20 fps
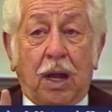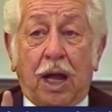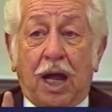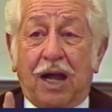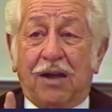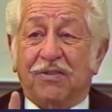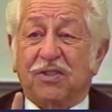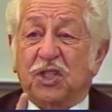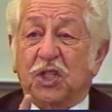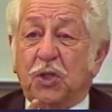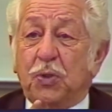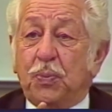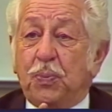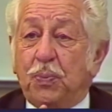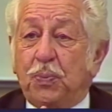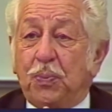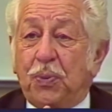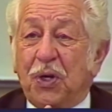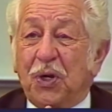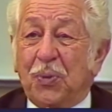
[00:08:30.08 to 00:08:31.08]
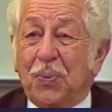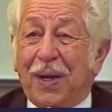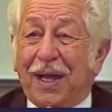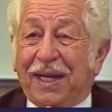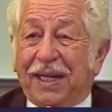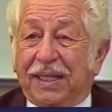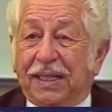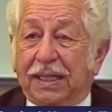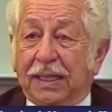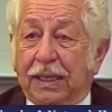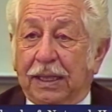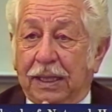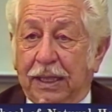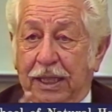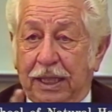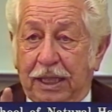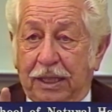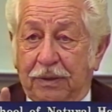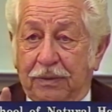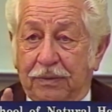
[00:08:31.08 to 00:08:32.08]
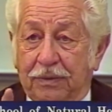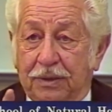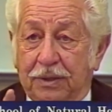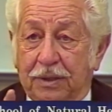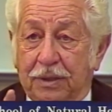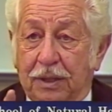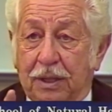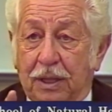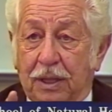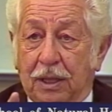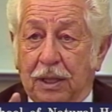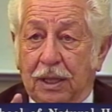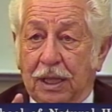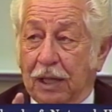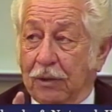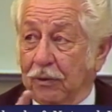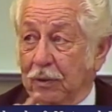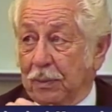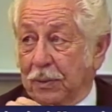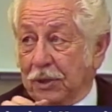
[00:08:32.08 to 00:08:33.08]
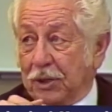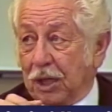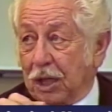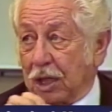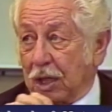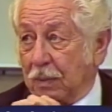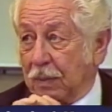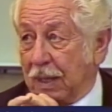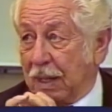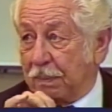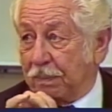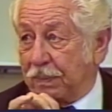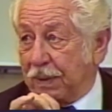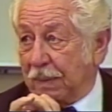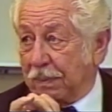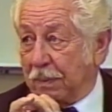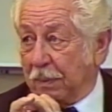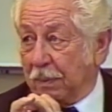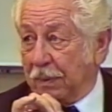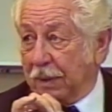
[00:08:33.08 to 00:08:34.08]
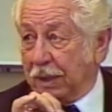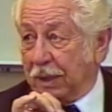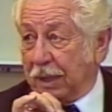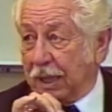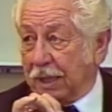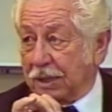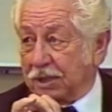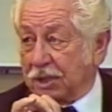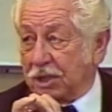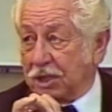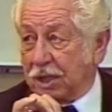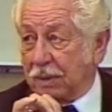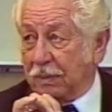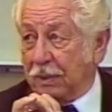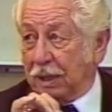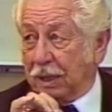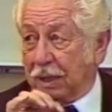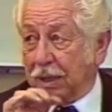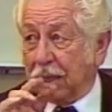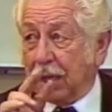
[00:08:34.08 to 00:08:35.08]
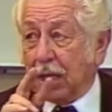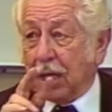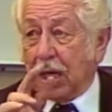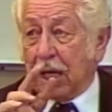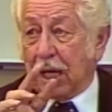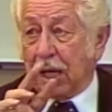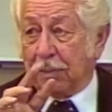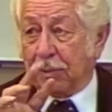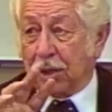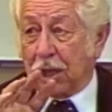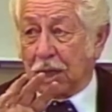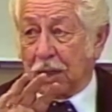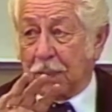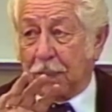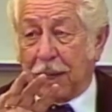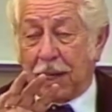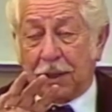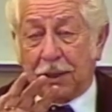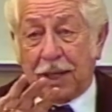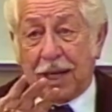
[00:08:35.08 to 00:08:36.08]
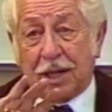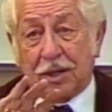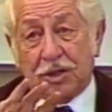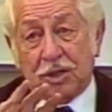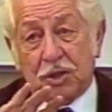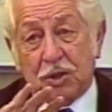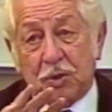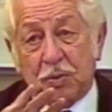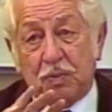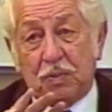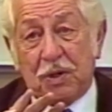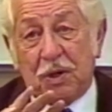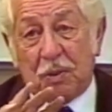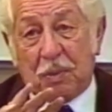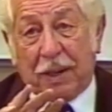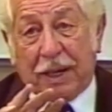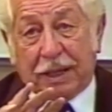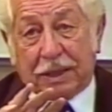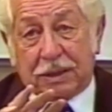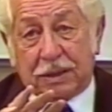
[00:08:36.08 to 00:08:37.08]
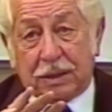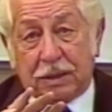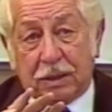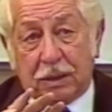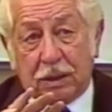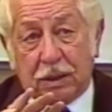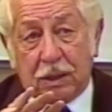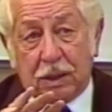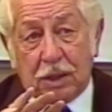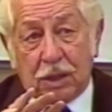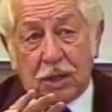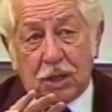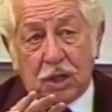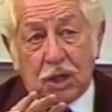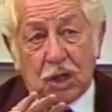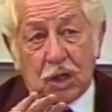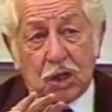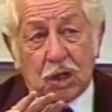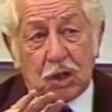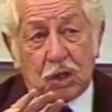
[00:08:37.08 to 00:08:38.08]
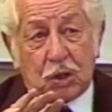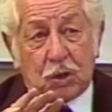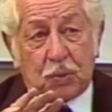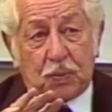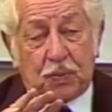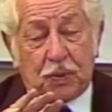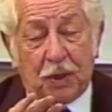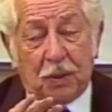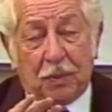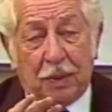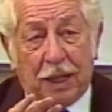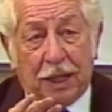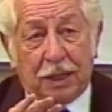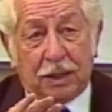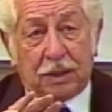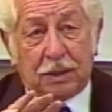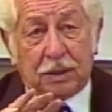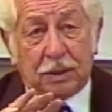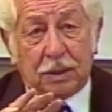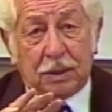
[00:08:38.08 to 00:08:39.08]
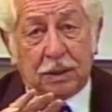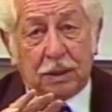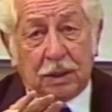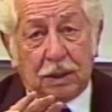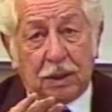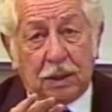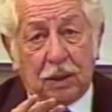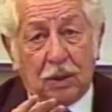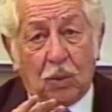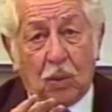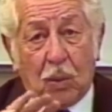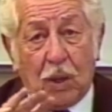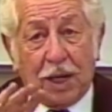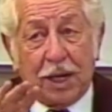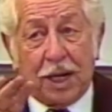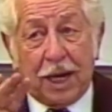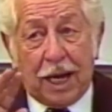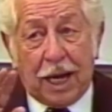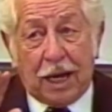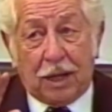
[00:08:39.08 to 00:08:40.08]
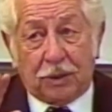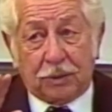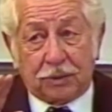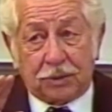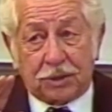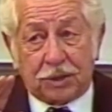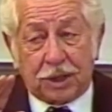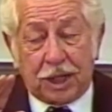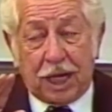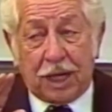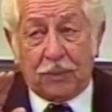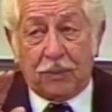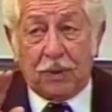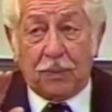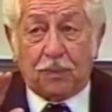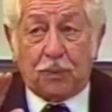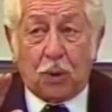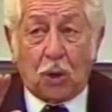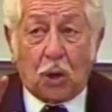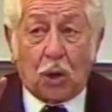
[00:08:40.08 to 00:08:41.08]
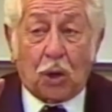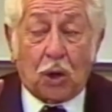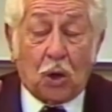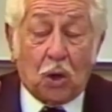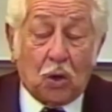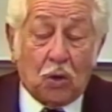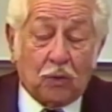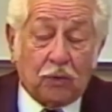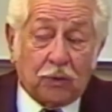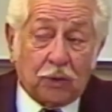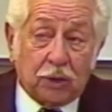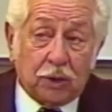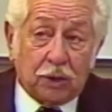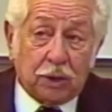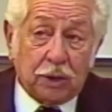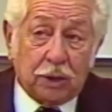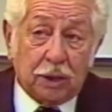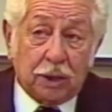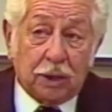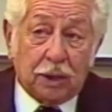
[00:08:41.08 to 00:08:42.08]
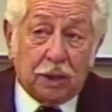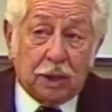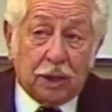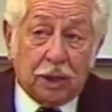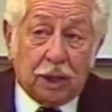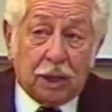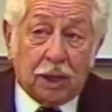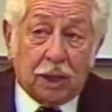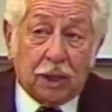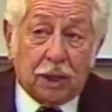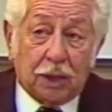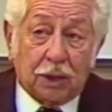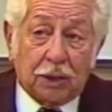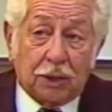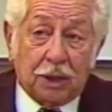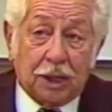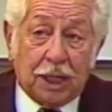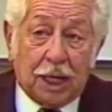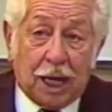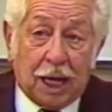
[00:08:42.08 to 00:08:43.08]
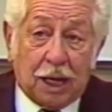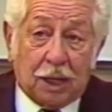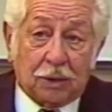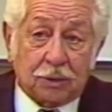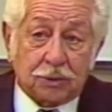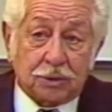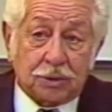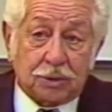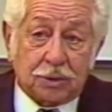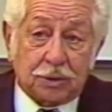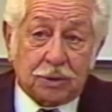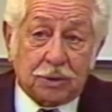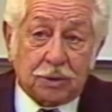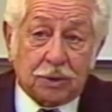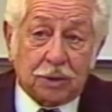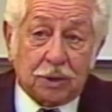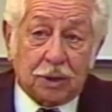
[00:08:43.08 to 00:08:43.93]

of spearmint leaves. Now we've been talking about peppermint as a stimulant. I'm talking about now spearmint. Spearmint, one ounce. And we pour over the ounce